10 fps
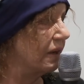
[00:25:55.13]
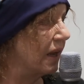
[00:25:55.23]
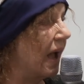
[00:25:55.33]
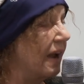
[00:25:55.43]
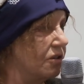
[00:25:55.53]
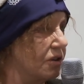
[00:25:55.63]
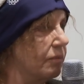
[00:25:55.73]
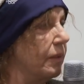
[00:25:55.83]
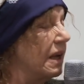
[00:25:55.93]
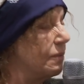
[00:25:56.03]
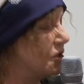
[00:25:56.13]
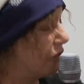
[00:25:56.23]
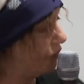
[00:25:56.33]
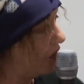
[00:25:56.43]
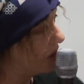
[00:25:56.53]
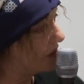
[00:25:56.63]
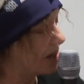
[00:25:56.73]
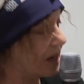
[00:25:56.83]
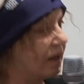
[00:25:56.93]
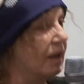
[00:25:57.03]
And he ate it and made himself very
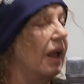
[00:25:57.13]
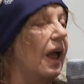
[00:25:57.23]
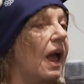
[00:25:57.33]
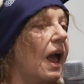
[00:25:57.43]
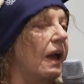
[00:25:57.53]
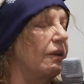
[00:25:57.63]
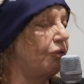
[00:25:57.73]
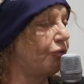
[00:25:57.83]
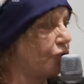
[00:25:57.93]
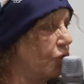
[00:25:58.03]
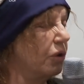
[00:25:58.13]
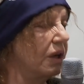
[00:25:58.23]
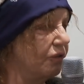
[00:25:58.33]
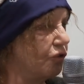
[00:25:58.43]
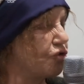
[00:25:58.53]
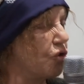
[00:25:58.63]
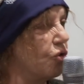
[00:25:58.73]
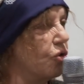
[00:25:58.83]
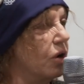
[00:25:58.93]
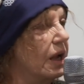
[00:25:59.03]
sick and threw it in the
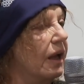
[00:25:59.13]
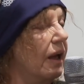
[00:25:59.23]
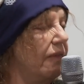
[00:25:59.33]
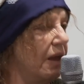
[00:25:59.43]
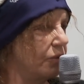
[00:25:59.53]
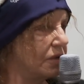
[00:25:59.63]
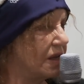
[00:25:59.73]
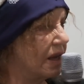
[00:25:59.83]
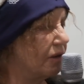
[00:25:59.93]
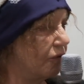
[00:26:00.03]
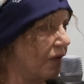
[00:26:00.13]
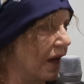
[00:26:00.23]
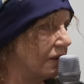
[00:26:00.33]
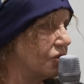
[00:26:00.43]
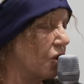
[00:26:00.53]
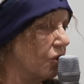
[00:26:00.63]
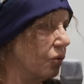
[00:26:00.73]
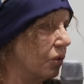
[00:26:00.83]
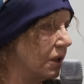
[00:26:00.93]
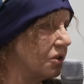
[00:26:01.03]
drawer, and that was the end of that.
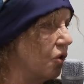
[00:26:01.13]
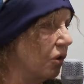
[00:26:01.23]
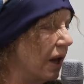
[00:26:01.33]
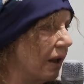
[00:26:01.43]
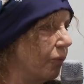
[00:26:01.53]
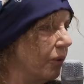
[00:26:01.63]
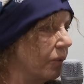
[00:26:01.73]
So it's not like we